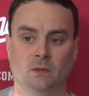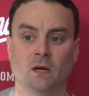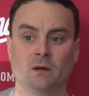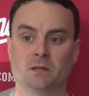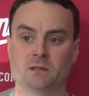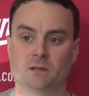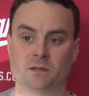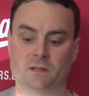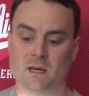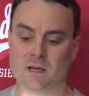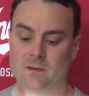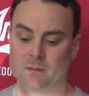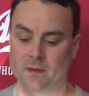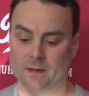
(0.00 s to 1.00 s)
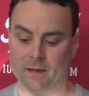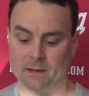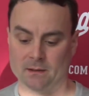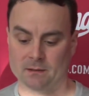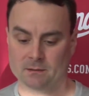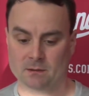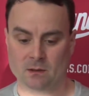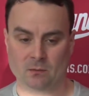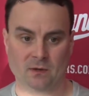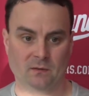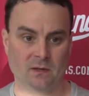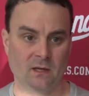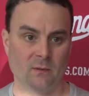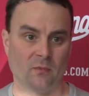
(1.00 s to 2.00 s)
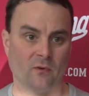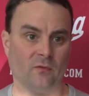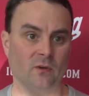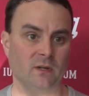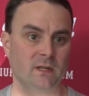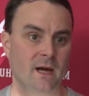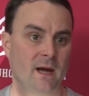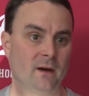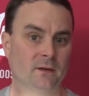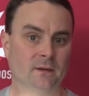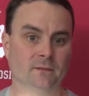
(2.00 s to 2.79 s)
No, it's the same. We have to keep our foot down,